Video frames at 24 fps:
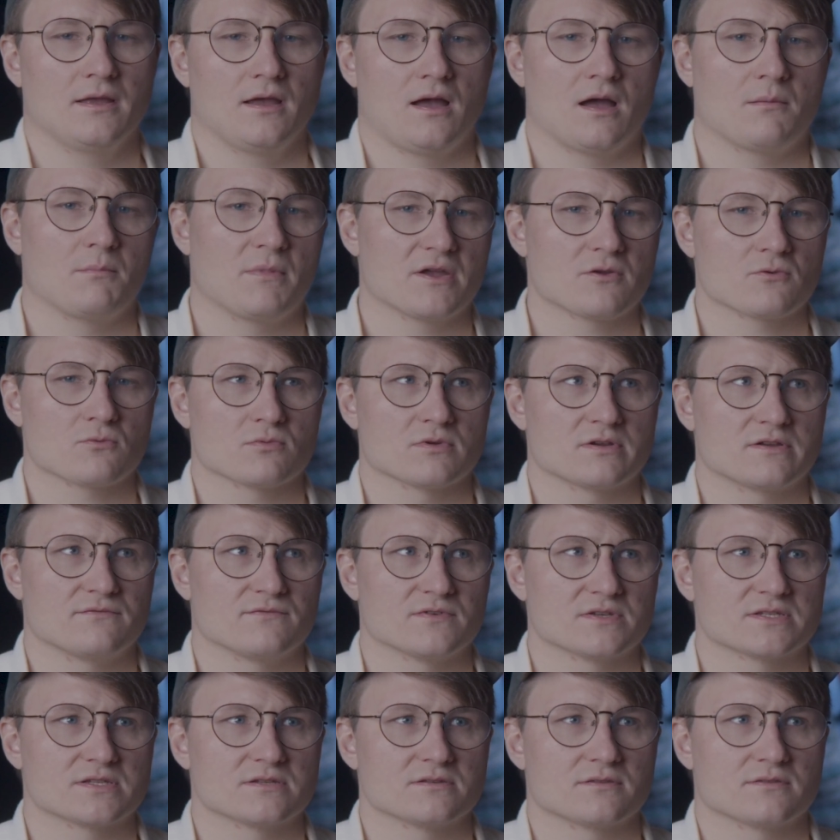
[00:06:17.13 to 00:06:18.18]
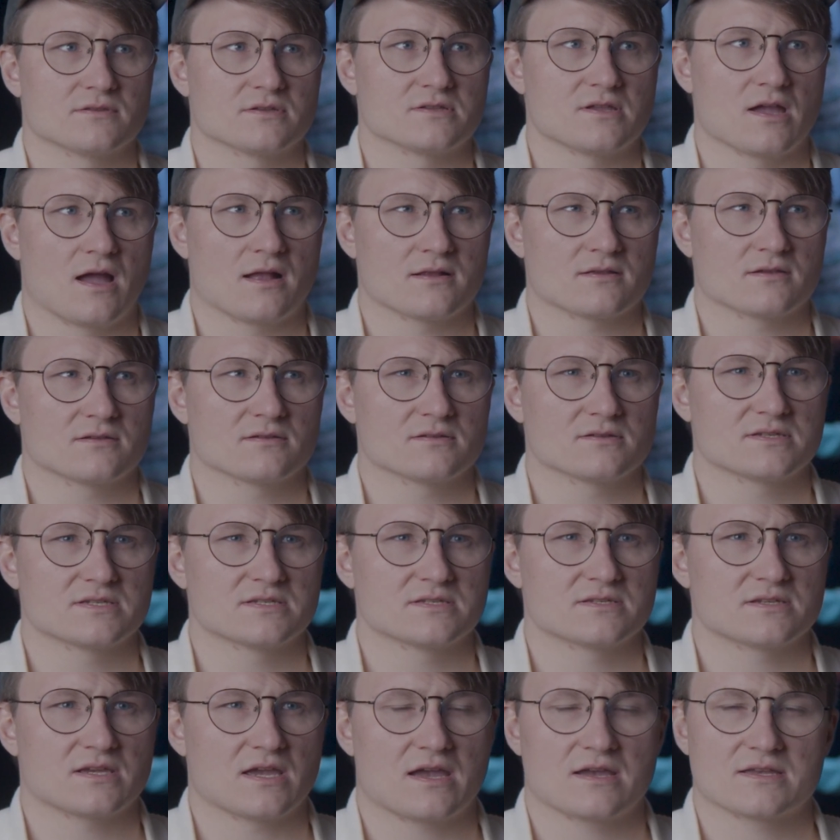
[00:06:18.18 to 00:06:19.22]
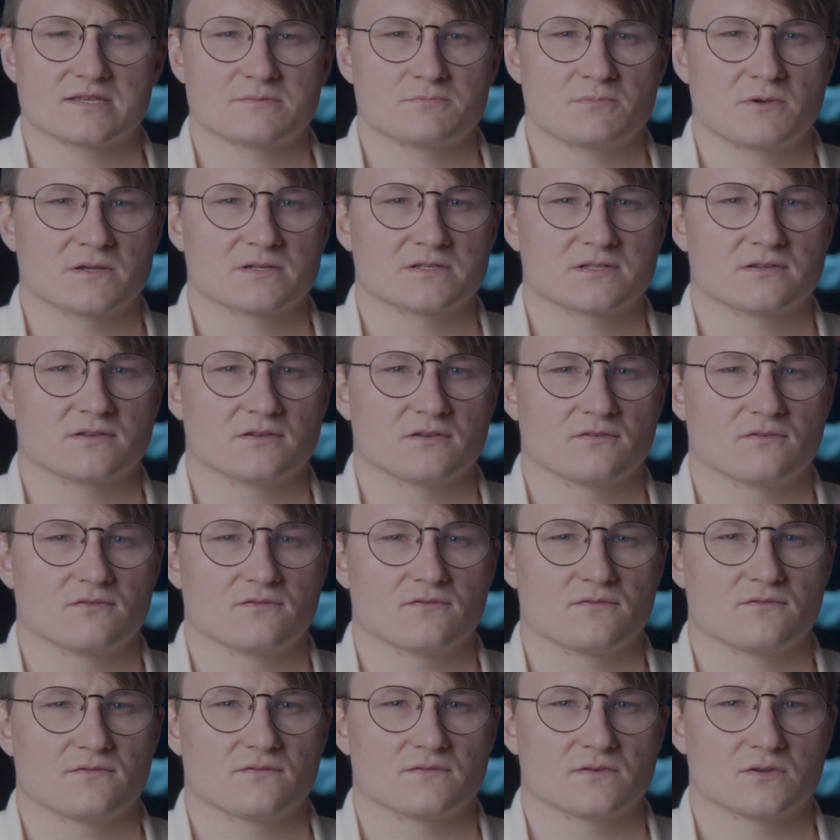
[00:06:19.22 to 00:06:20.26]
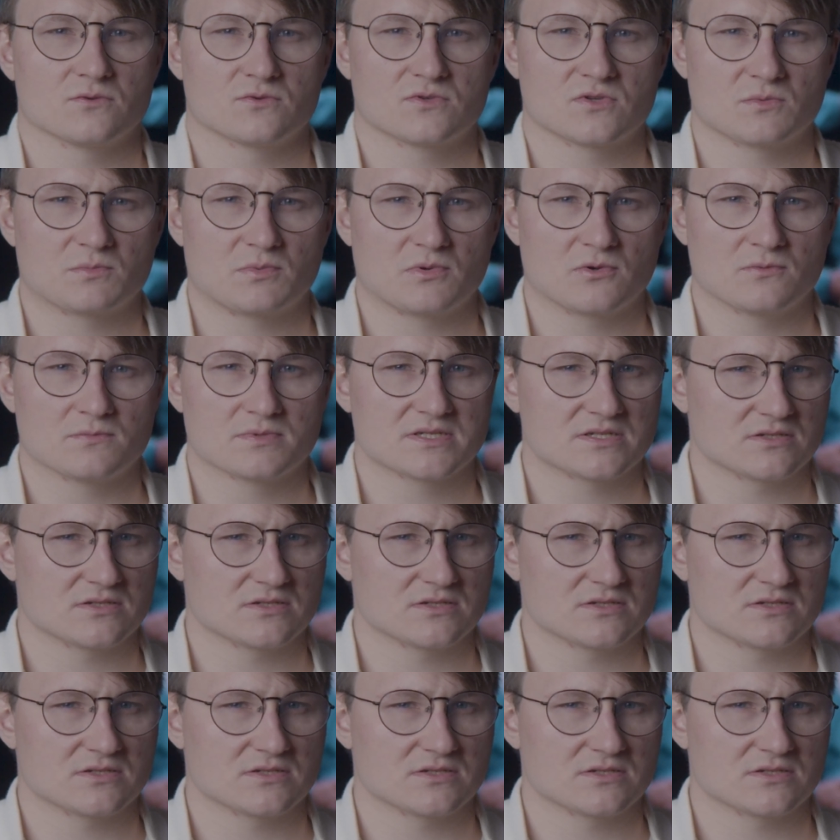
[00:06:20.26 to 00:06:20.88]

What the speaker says: I might revisit the Dadaist aspect of YouTube poops